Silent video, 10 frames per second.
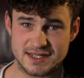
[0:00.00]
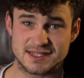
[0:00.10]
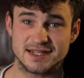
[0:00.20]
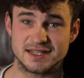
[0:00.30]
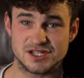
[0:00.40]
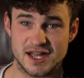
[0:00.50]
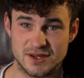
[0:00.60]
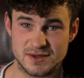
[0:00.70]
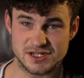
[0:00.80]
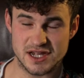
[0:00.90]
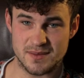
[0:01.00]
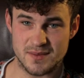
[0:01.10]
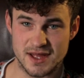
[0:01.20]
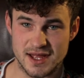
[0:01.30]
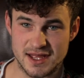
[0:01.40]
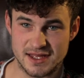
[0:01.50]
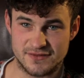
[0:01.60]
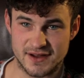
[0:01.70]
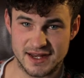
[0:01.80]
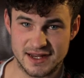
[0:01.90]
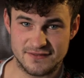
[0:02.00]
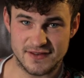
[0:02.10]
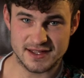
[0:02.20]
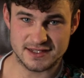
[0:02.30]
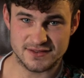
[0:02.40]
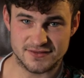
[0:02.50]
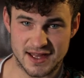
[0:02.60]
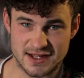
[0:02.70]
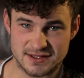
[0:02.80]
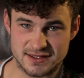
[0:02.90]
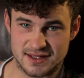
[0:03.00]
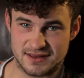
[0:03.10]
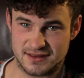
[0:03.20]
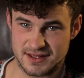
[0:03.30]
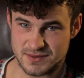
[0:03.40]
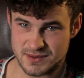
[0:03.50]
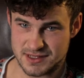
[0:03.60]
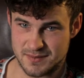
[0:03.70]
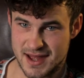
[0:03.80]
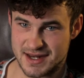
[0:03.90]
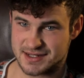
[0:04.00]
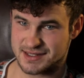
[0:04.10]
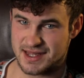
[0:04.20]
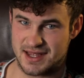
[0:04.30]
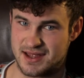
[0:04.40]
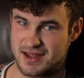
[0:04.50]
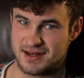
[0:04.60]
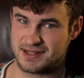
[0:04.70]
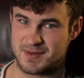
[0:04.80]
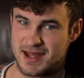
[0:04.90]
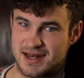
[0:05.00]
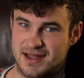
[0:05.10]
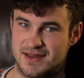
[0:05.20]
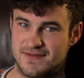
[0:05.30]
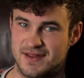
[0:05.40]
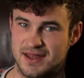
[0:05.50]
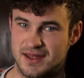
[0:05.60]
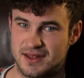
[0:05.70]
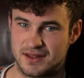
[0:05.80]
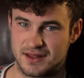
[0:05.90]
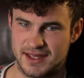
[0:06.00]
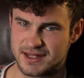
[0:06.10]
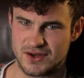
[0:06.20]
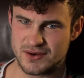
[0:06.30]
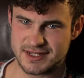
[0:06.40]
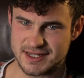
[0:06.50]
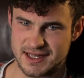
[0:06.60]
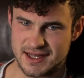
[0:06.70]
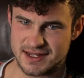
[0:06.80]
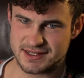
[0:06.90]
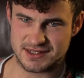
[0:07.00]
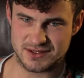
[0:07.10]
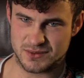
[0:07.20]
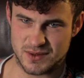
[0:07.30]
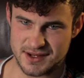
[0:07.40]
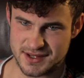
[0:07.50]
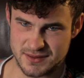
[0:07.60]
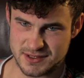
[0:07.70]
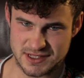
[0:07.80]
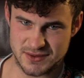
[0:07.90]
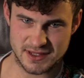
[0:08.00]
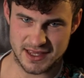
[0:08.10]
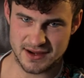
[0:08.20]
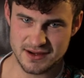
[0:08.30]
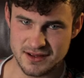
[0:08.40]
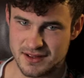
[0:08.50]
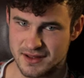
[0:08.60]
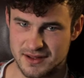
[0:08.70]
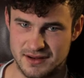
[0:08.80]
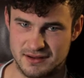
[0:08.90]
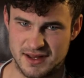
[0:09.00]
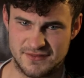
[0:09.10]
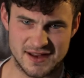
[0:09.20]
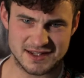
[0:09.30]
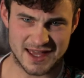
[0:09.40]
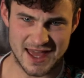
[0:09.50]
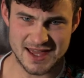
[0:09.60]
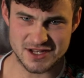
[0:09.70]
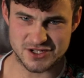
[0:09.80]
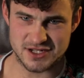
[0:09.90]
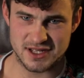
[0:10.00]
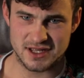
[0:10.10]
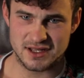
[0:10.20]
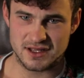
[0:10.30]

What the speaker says: Inside the shadowy shop, he finally faced the fact that this was the maddest thing in his mad life. He had no idea as to what he was doing here. He felt caged.